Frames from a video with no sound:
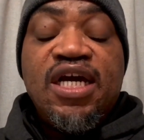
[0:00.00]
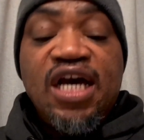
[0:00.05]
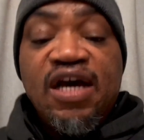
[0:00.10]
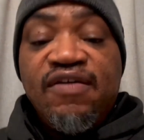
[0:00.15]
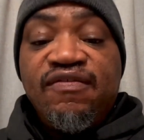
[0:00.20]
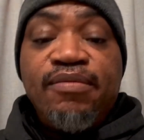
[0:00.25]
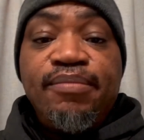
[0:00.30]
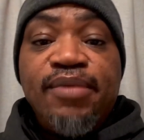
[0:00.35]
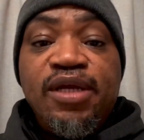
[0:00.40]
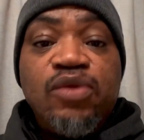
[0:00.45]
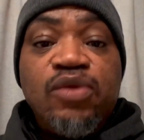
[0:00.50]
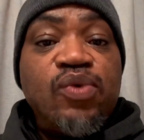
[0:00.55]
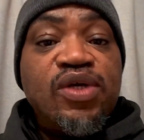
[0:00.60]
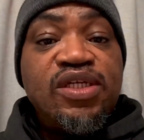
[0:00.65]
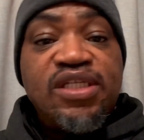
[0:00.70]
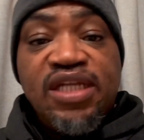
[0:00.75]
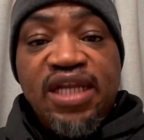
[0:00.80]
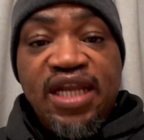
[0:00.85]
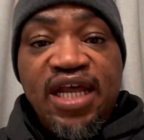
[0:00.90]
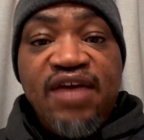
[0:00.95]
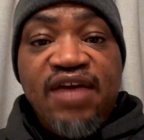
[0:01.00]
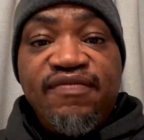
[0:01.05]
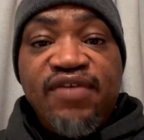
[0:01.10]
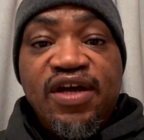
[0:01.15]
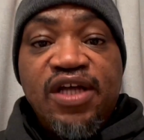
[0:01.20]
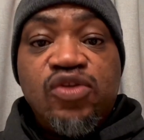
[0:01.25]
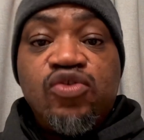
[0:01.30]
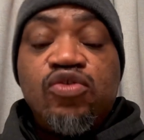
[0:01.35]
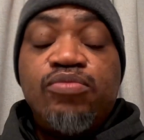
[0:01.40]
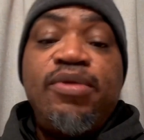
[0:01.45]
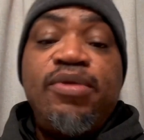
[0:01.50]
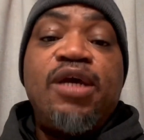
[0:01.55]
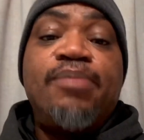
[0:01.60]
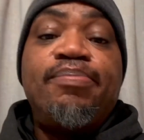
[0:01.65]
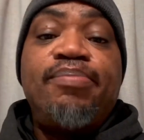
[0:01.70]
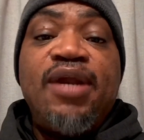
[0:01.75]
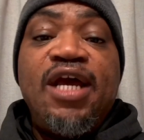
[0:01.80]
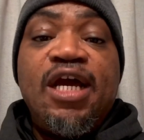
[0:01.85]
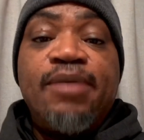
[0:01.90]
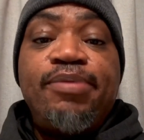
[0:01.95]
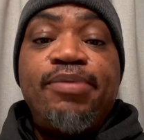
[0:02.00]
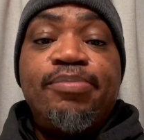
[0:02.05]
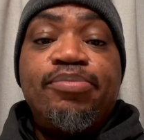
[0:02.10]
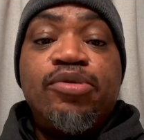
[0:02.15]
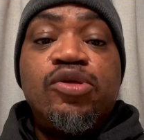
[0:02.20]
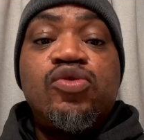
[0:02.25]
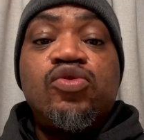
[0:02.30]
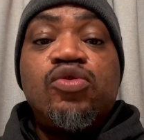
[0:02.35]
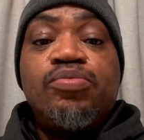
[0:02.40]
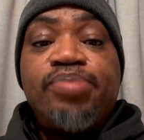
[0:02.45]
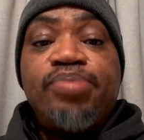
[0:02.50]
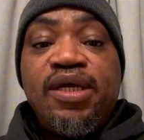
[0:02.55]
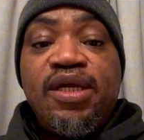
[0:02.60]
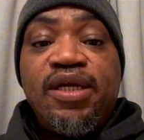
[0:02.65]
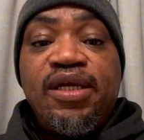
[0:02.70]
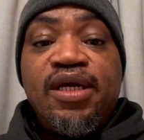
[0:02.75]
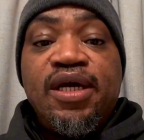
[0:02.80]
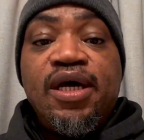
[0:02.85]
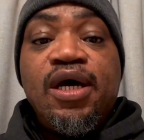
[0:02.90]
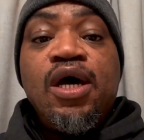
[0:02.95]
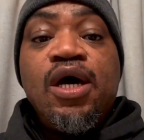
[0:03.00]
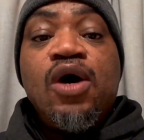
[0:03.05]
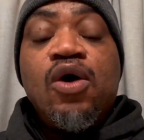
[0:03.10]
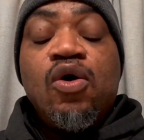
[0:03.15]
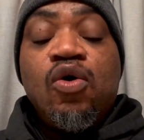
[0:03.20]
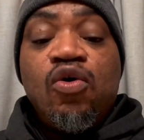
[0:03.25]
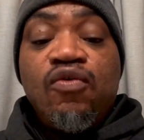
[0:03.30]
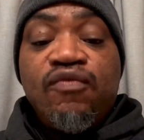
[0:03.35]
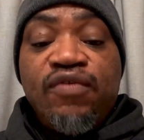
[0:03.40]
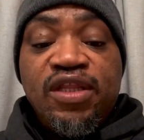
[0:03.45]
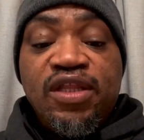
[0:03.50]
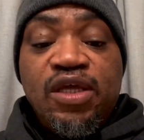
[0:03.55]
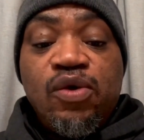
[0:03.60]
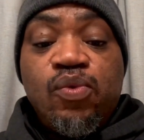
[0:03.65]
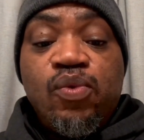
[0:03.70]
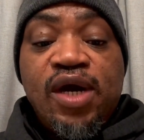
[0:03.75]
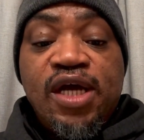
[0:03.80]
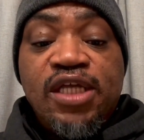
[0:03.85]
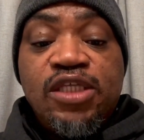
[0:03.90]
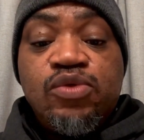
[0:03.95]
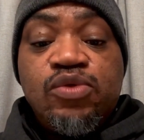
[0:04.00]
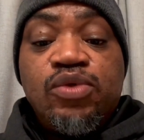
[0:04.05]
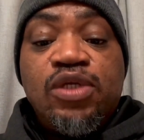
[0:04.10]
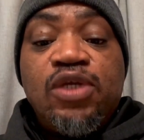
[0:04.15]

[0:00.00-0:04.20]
government was never to make black people superior over the whites.